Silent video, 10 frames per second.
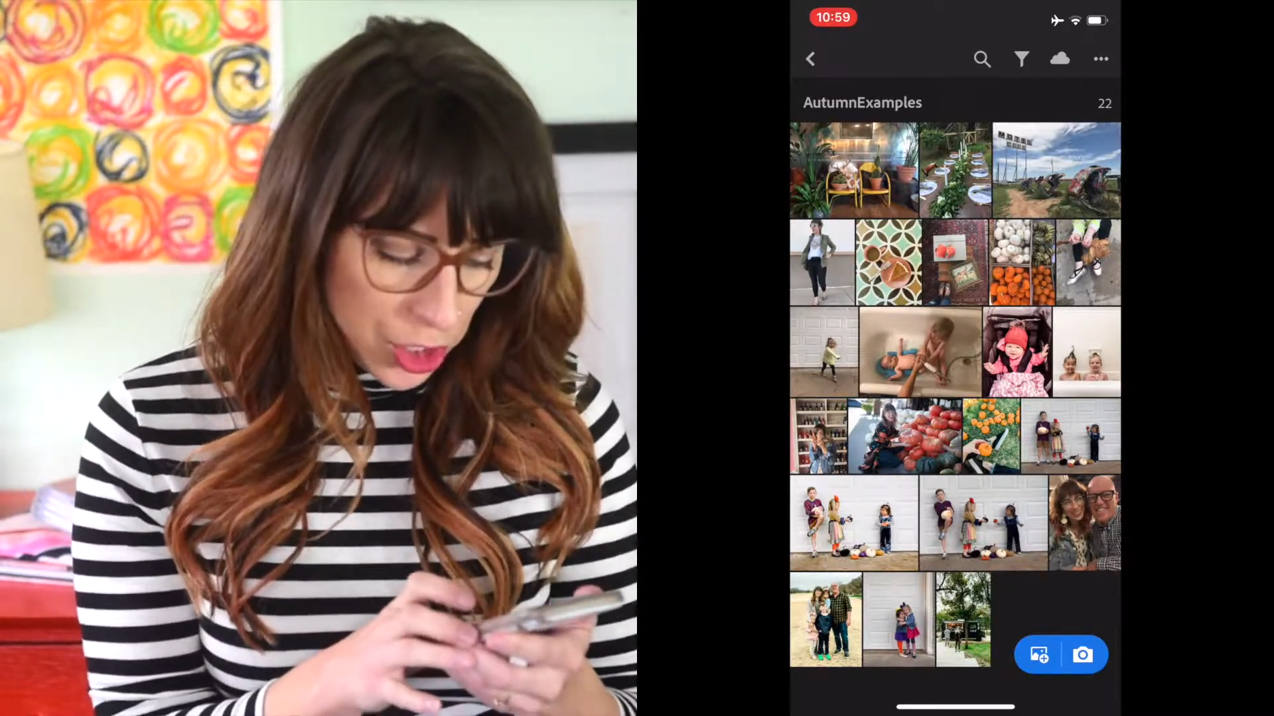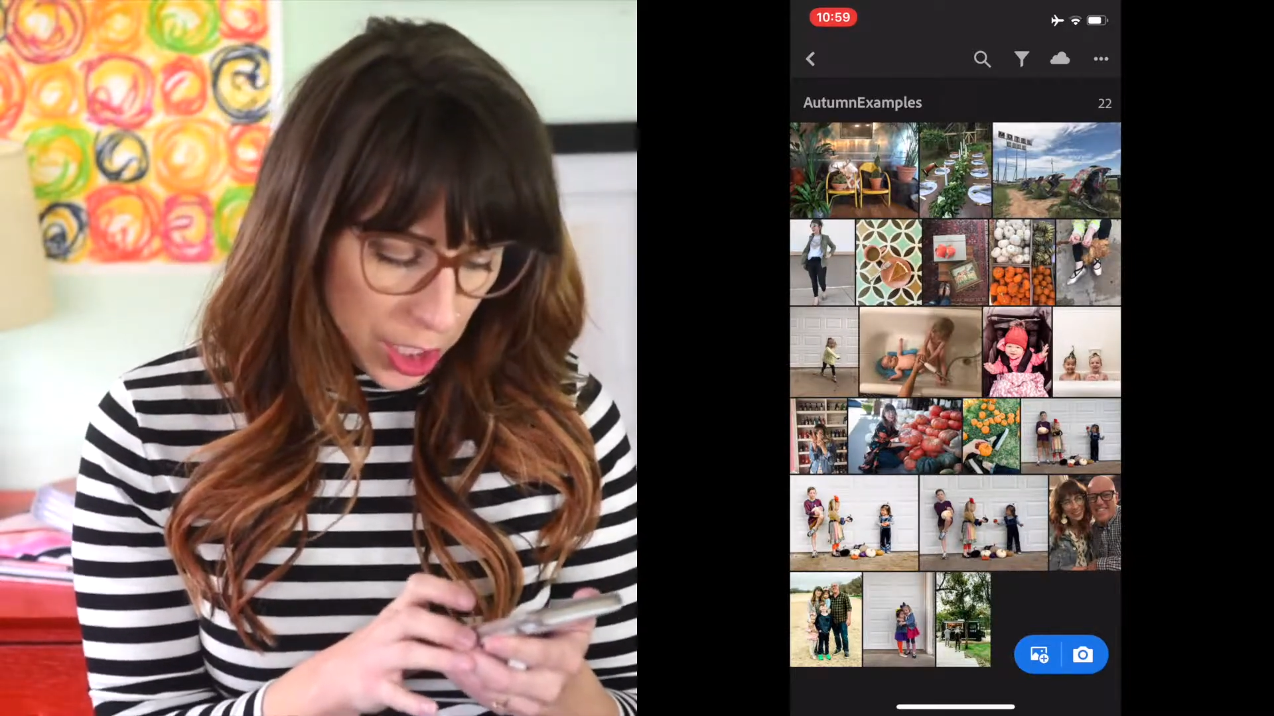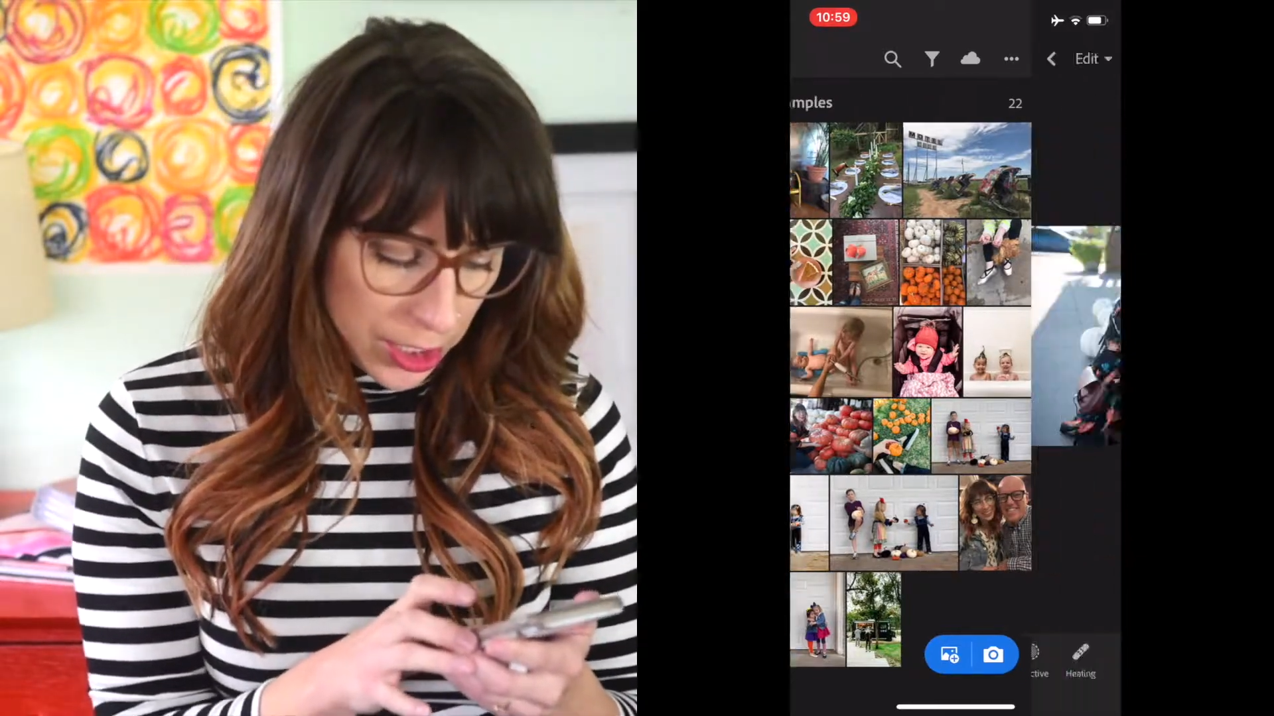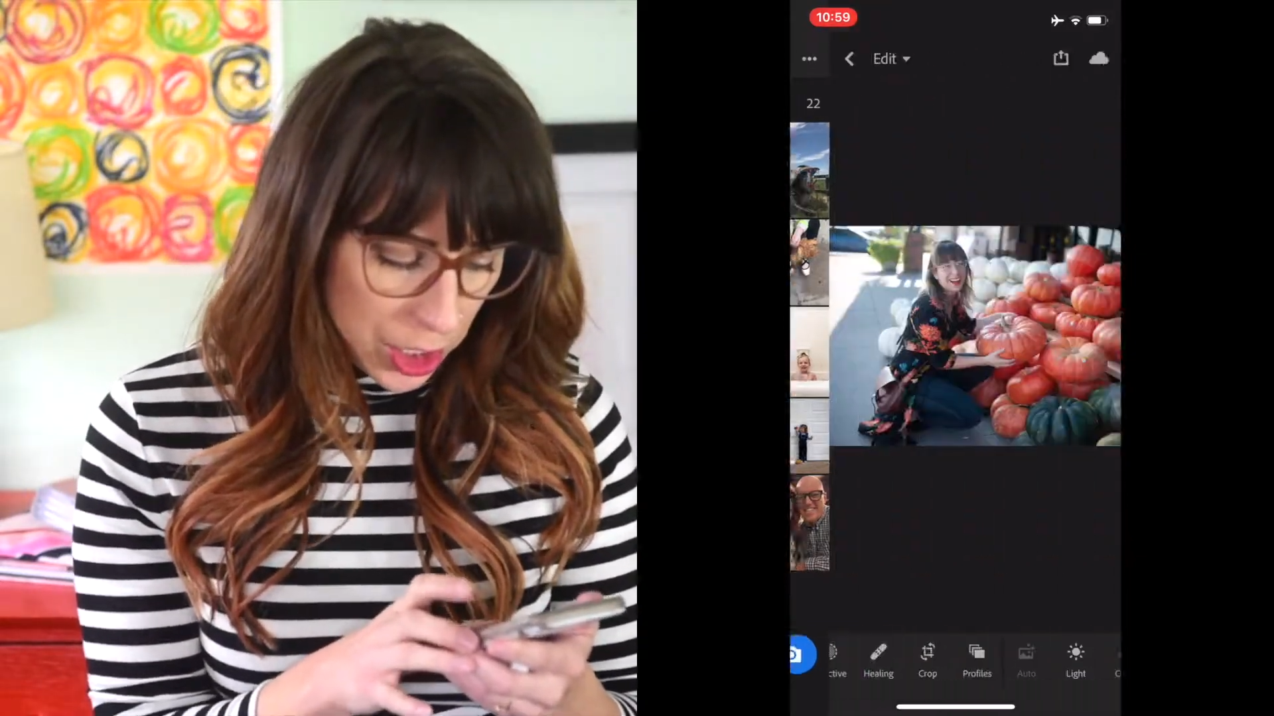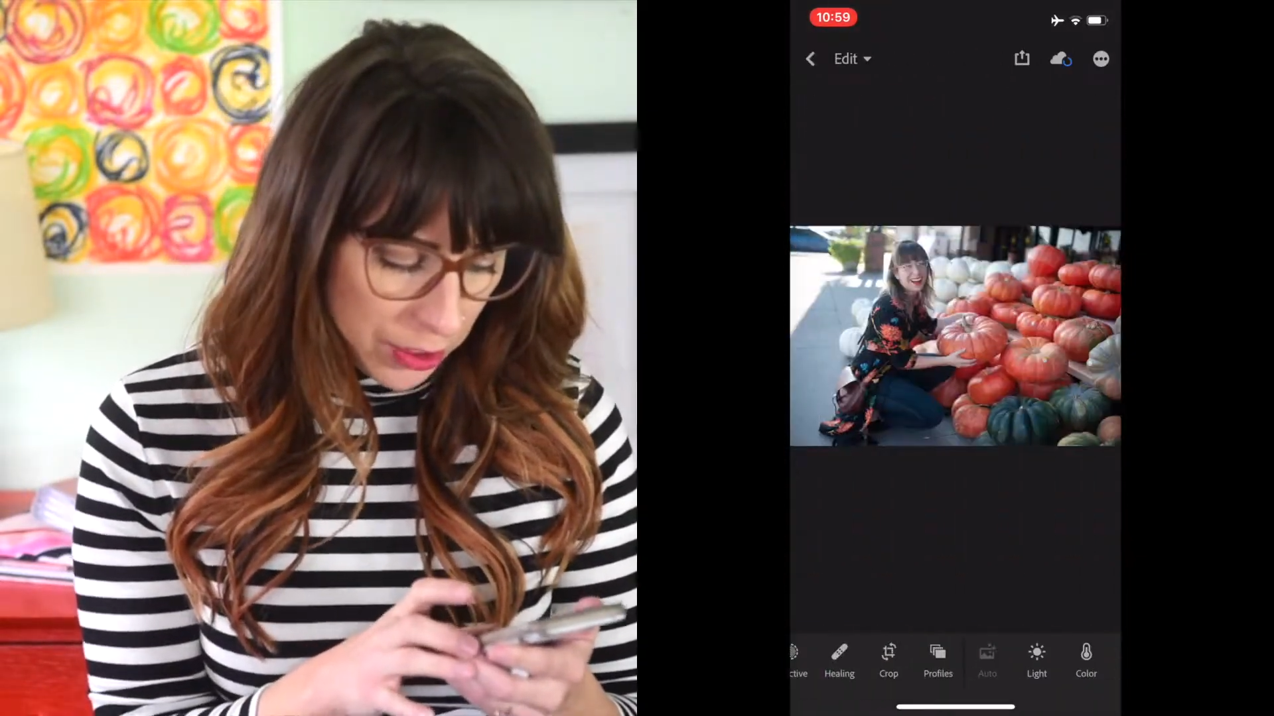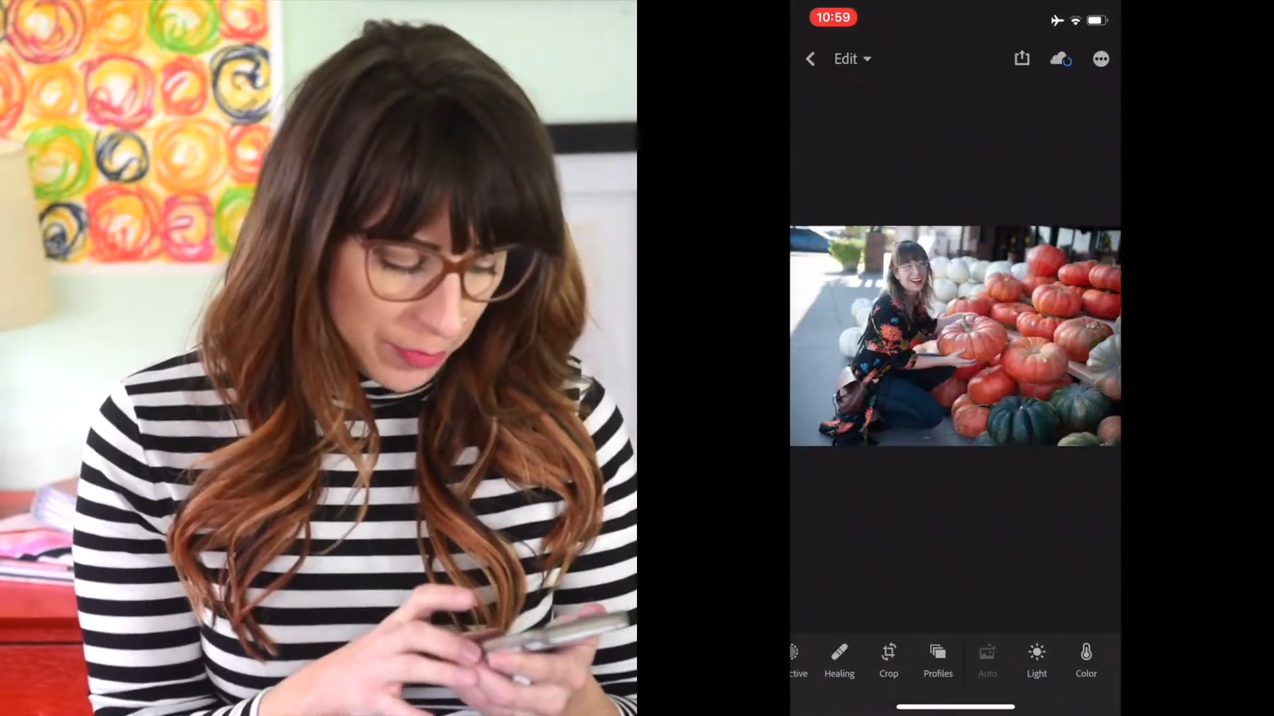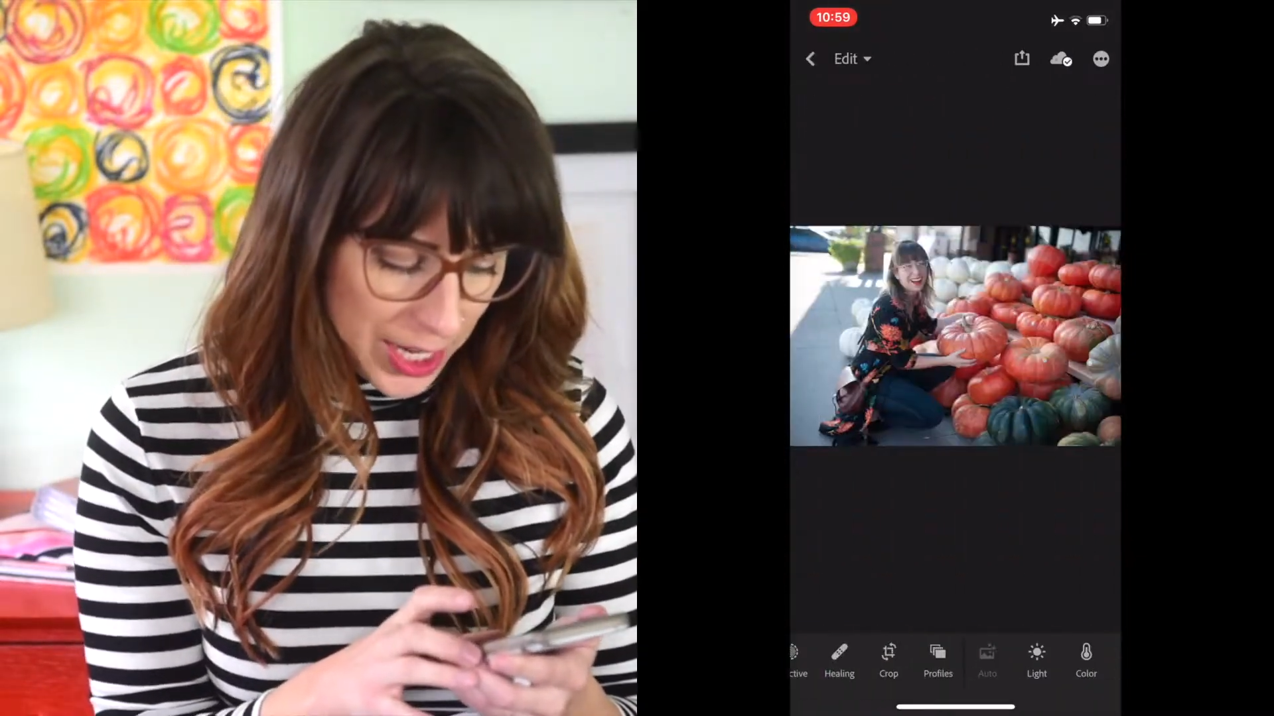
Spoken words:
Sean took of